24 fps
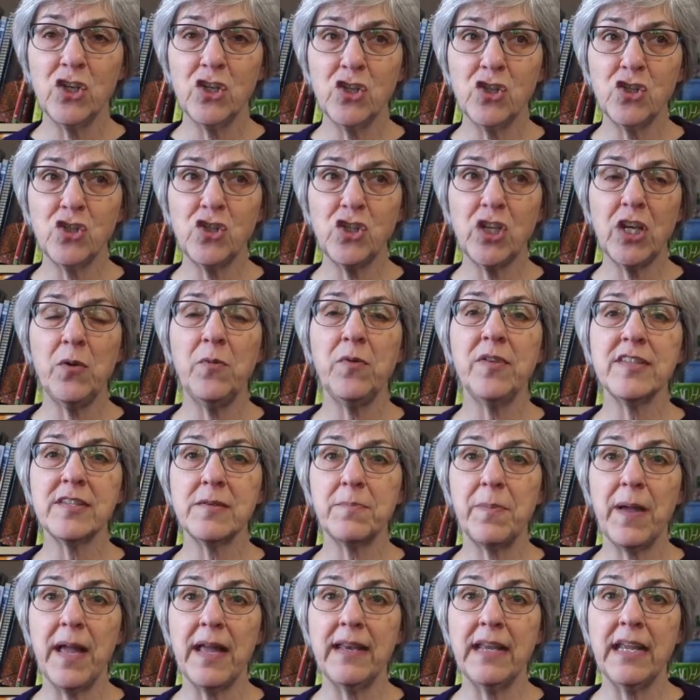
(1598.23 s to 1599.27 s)
she was
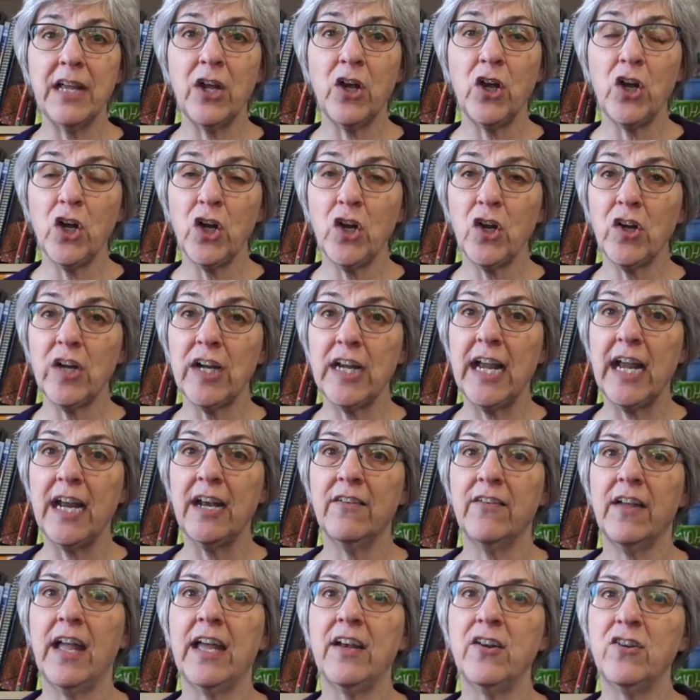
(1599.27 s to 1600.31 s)
spending her
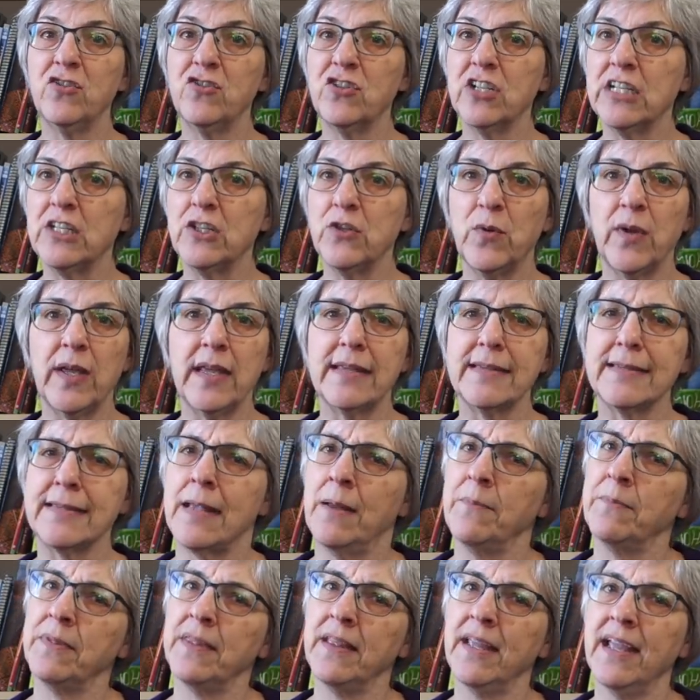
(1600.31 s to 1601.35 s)
creative energy doing
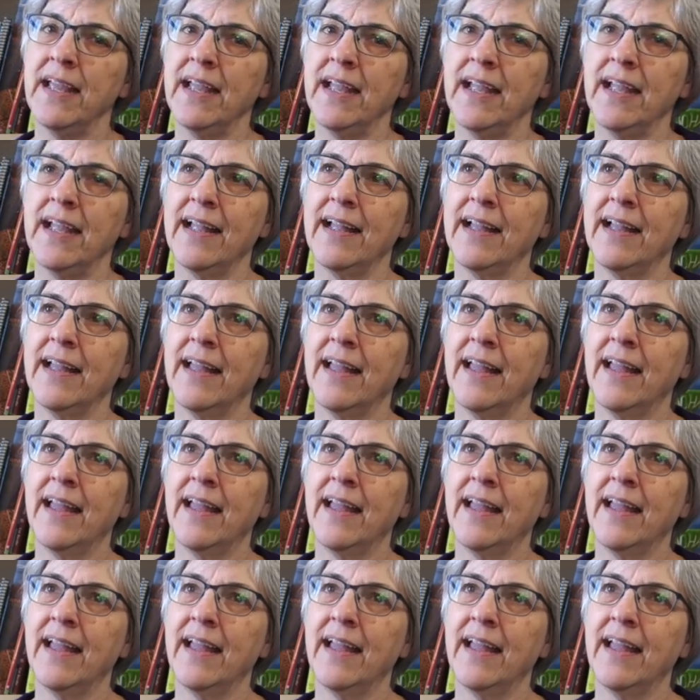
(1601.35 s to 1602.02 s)
something.